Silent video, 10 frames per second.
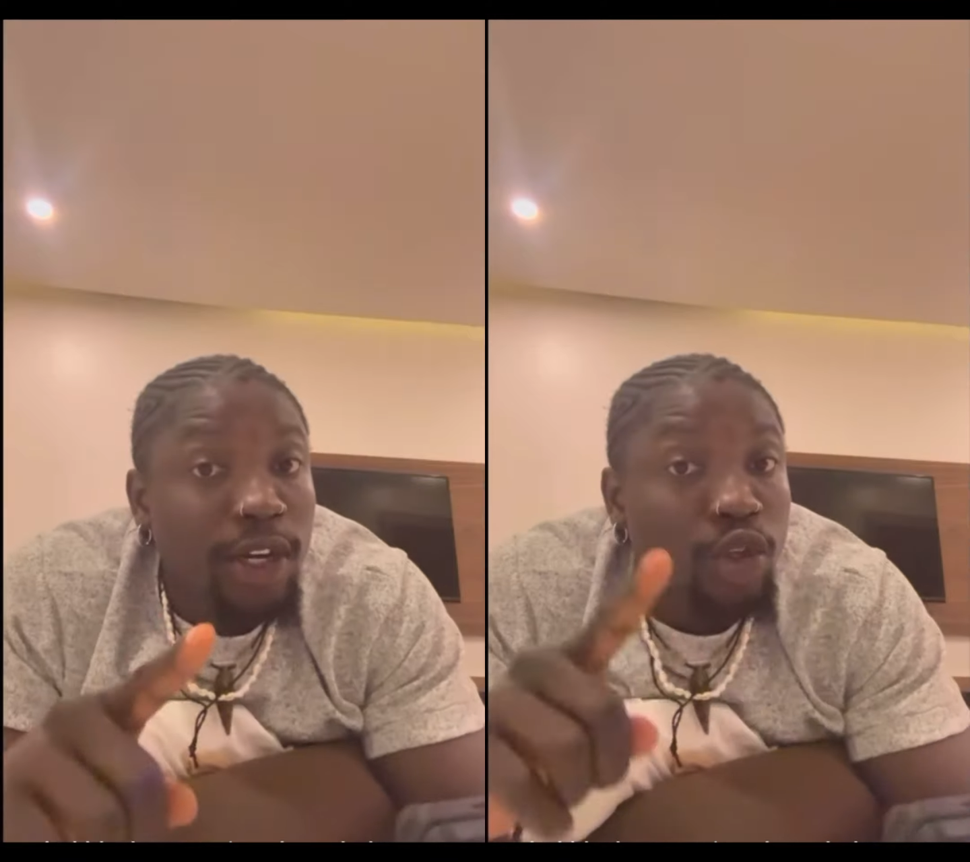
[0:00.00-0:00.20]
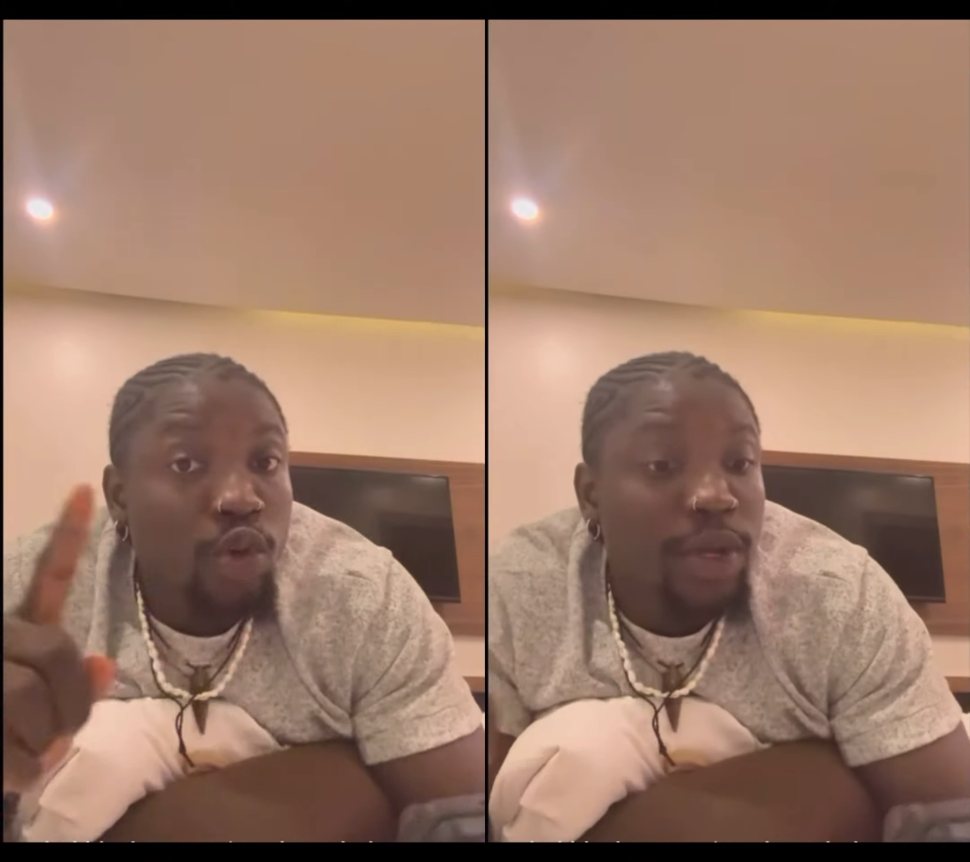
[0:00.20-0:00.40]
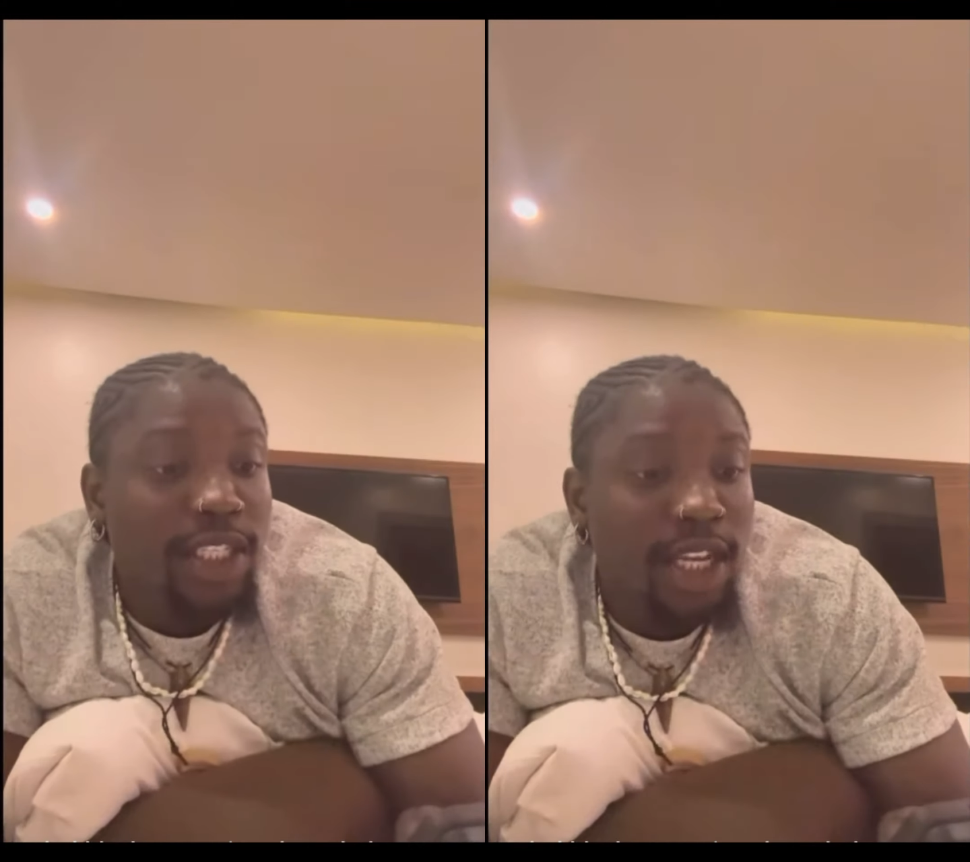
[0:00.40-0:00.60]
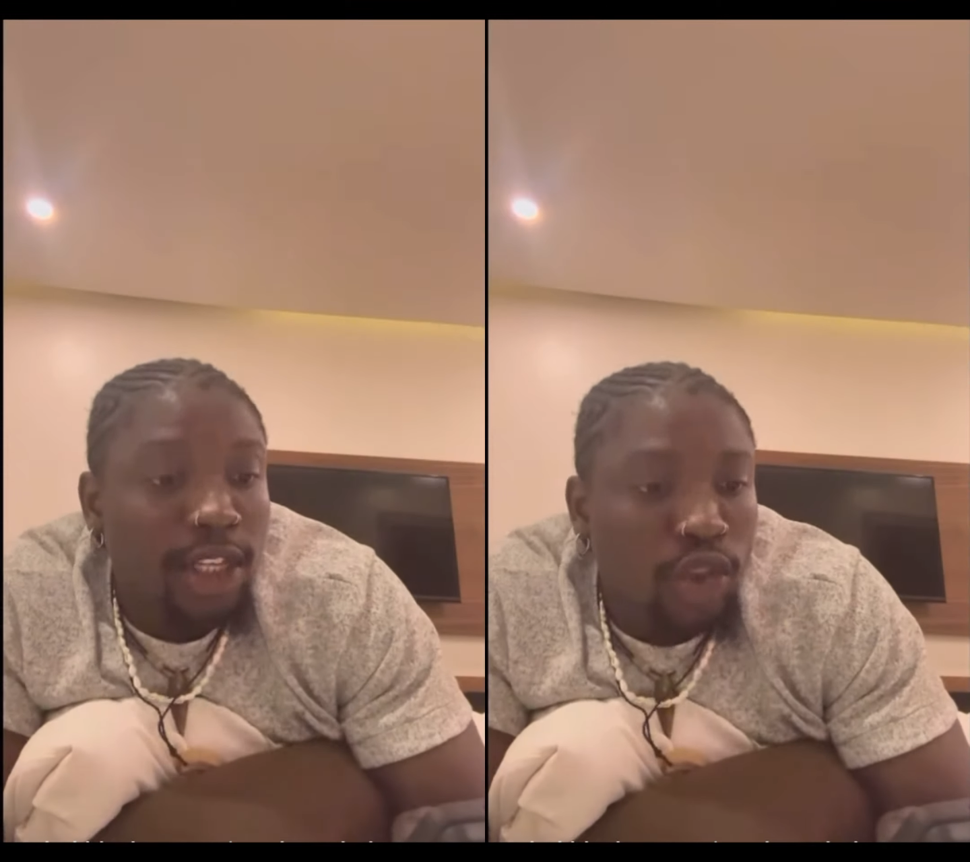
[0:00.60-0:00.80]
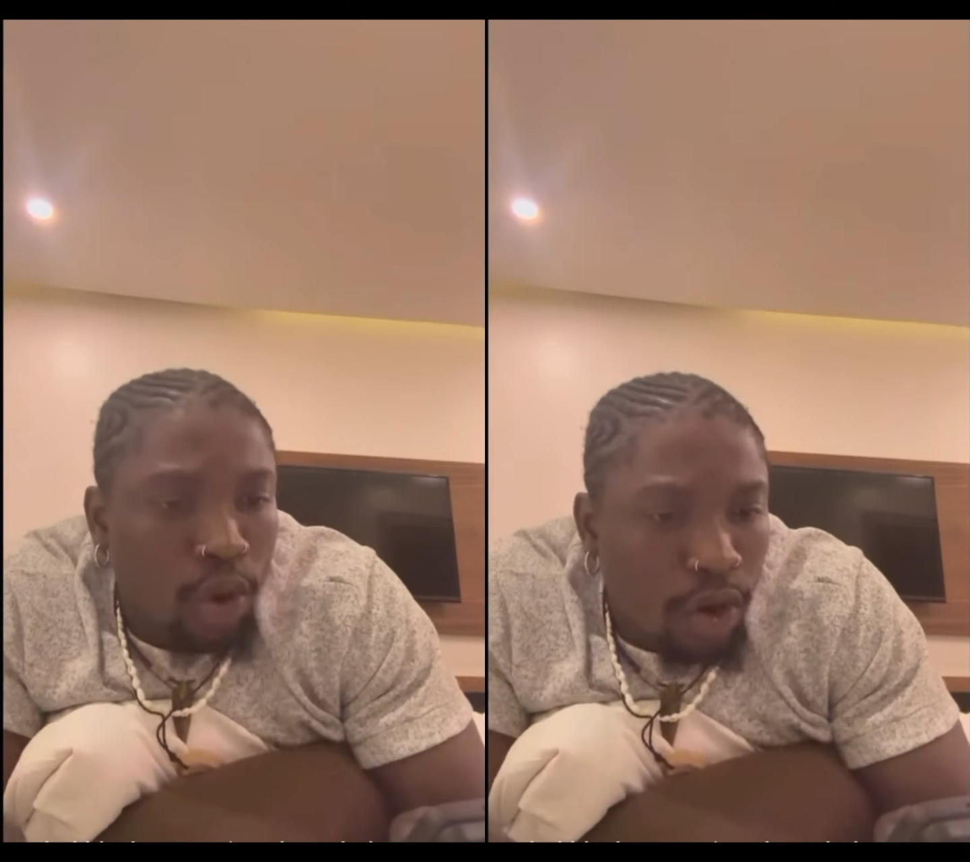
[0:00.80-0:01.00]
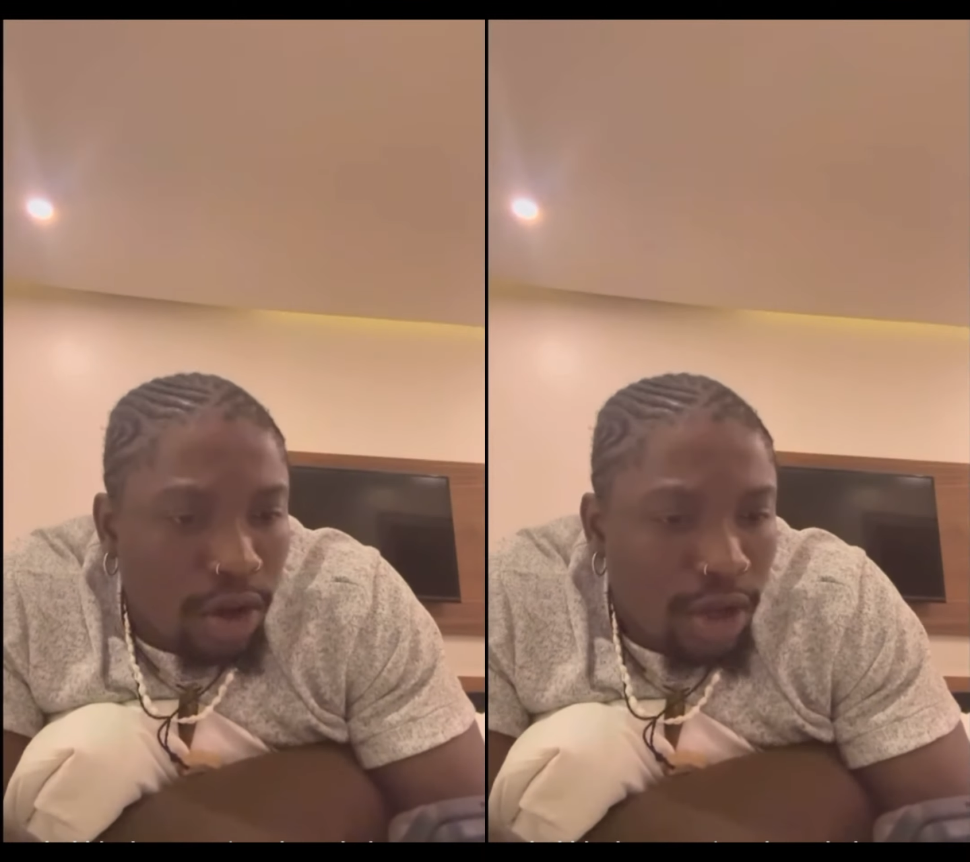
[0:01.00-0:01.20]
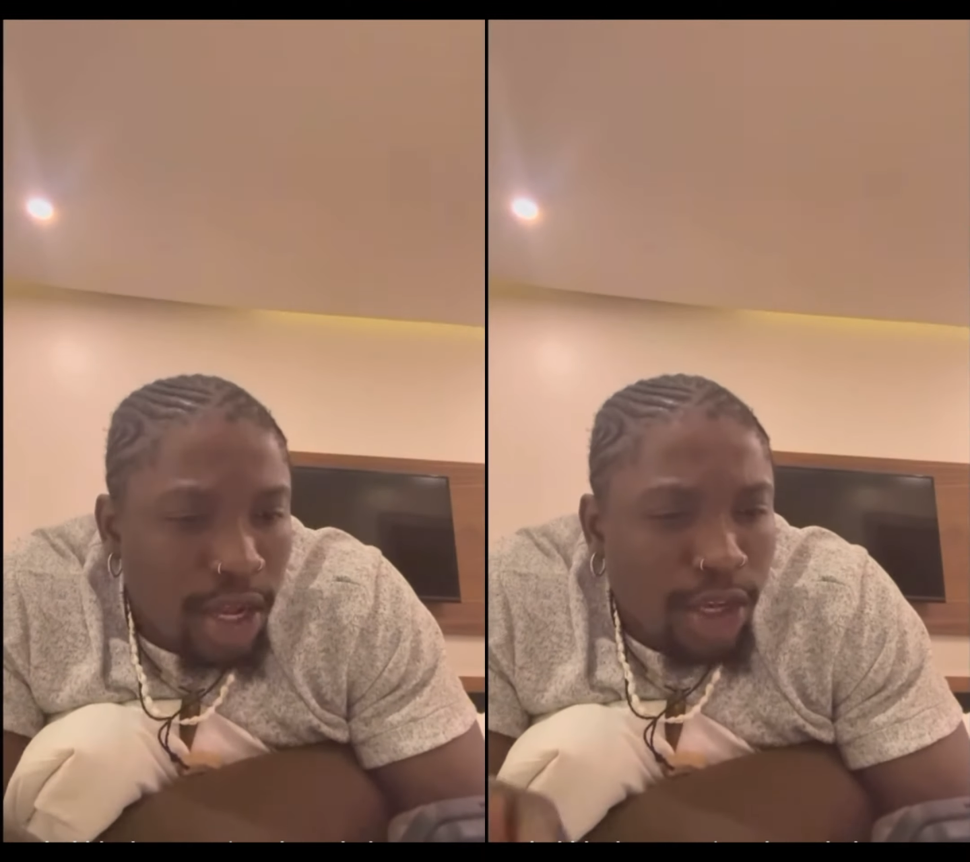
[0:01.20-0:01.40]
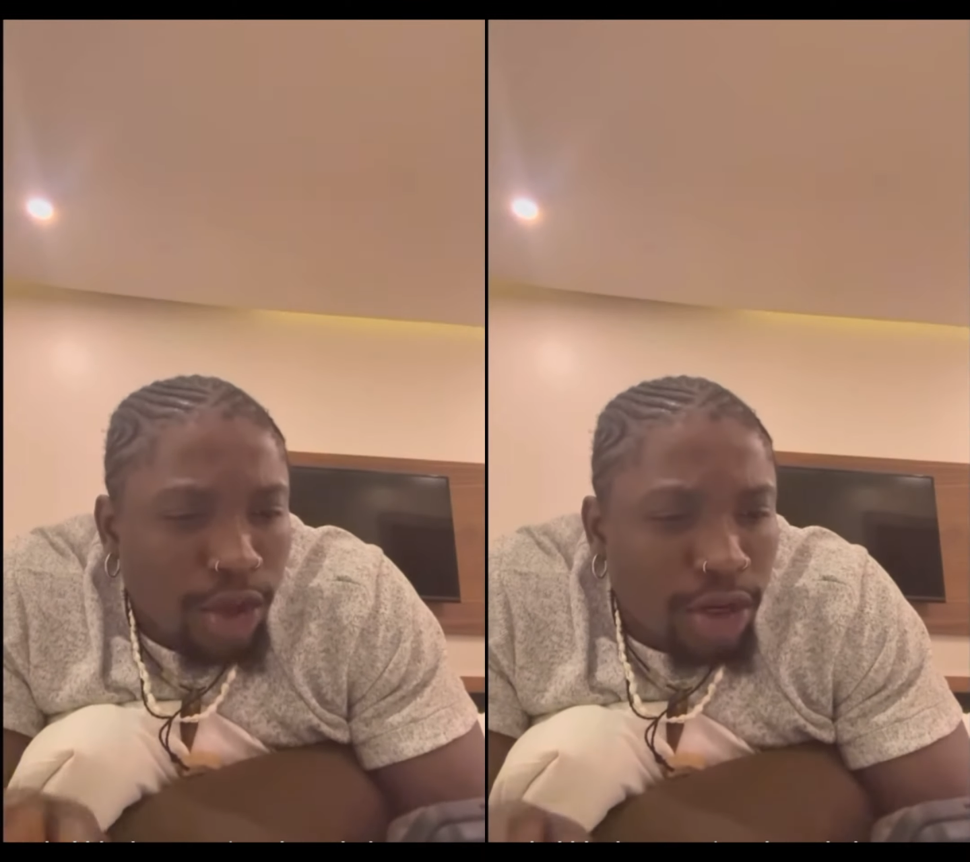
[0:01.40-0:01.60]
they do wetin they talk.
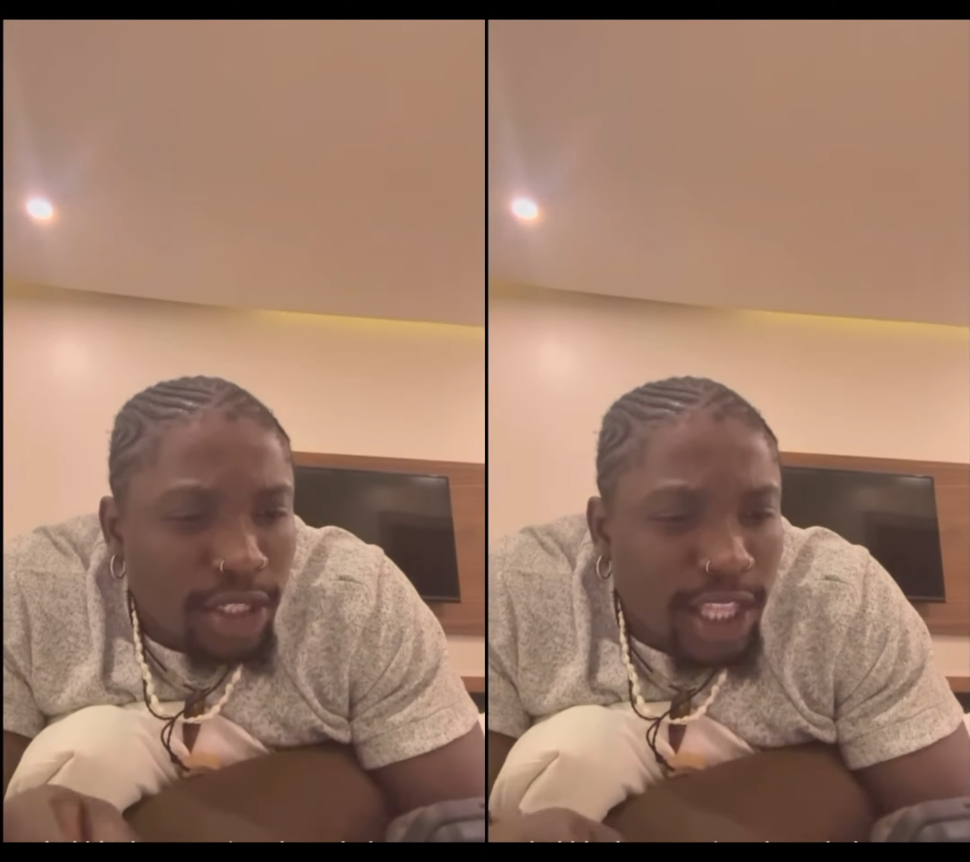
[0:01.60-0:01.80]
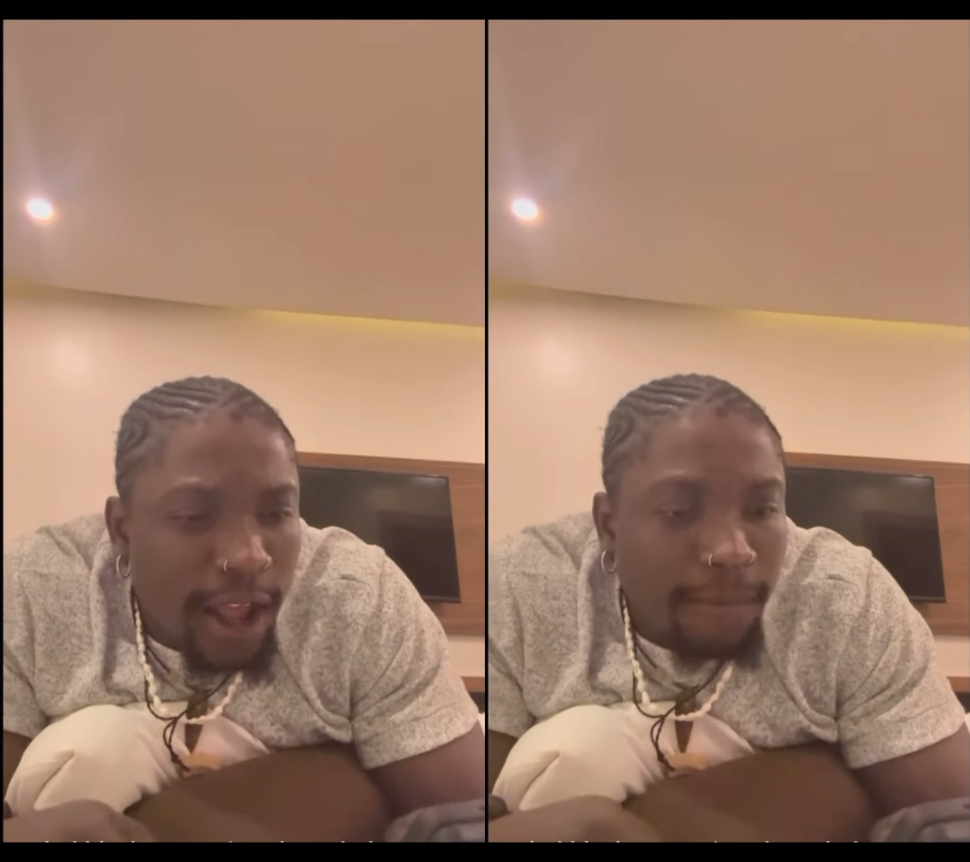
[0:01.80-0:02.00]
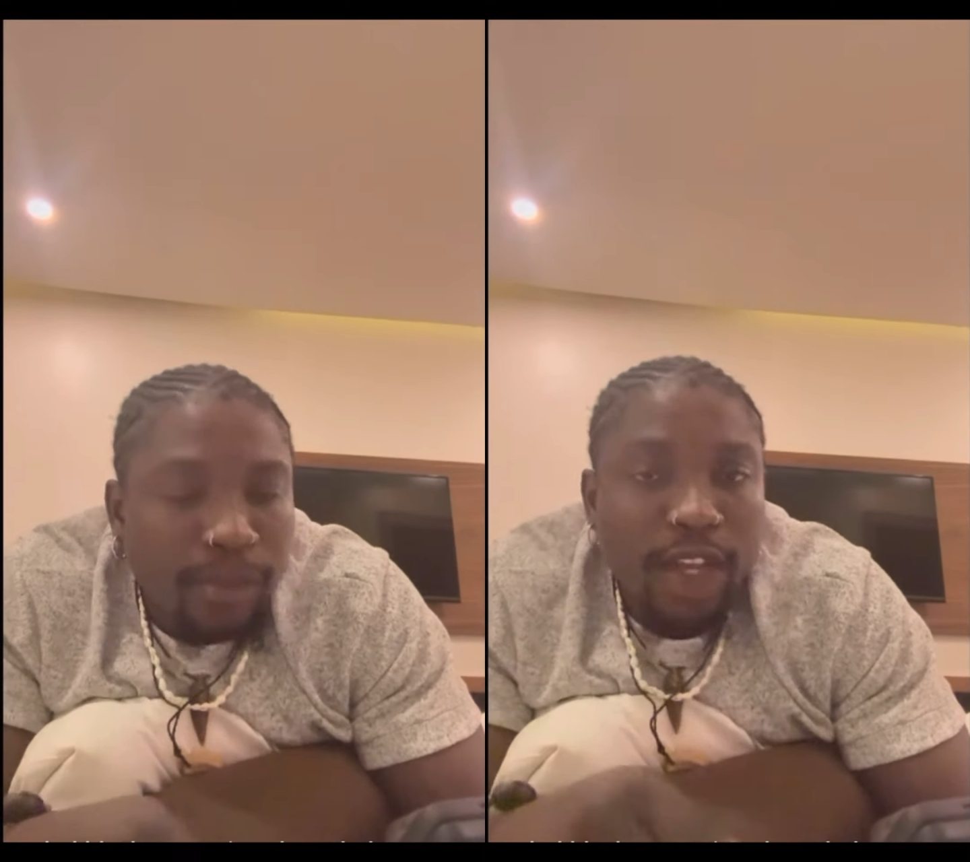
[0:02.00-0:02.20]
You understand?